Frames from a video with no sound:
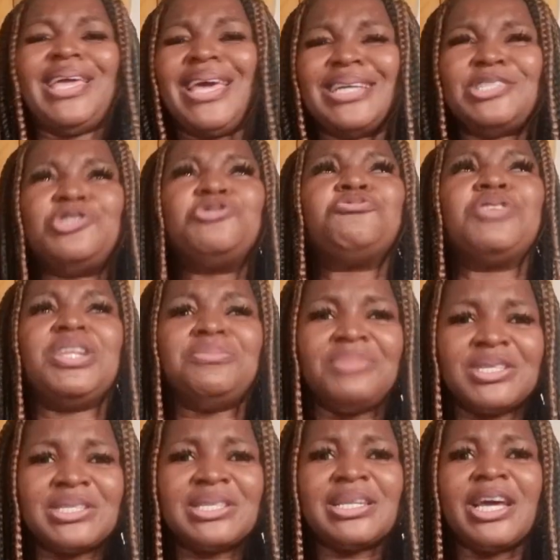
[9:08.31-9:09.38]
yes, you really
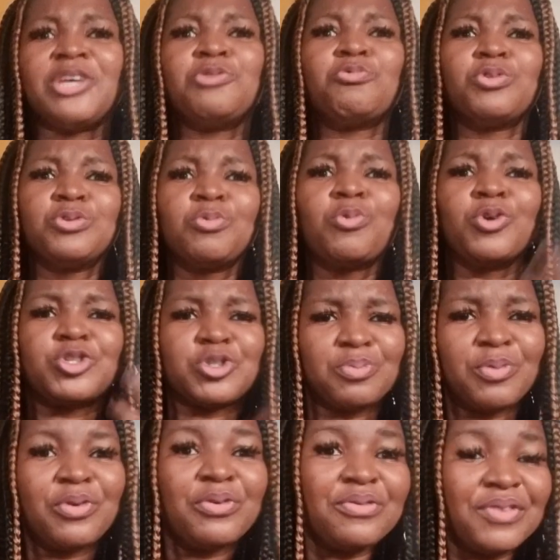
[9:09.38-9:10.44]
missed it and you want to watch
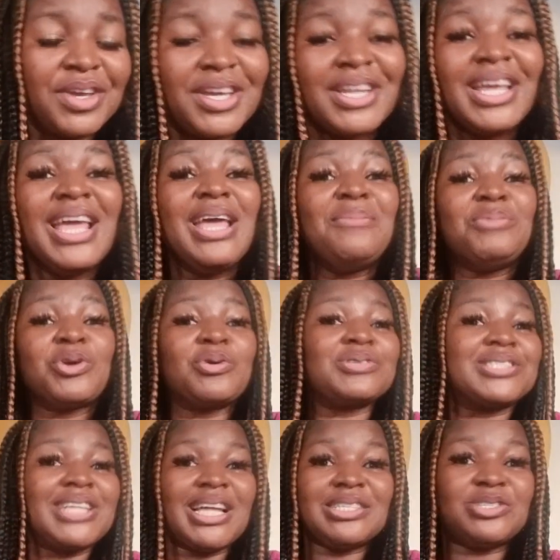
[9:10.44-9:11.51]
more of it because
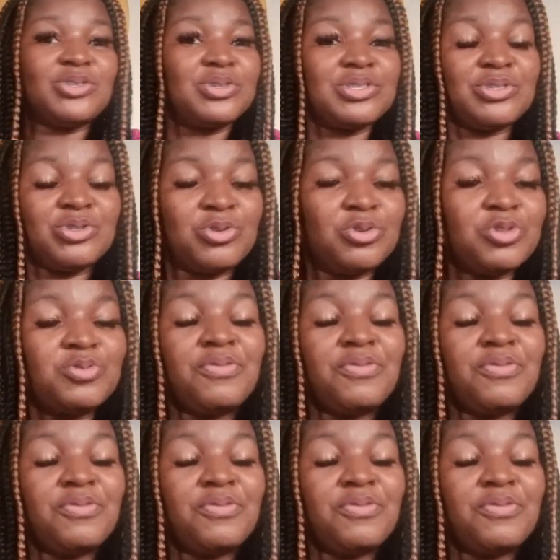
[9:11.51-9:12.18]
that's just the truth.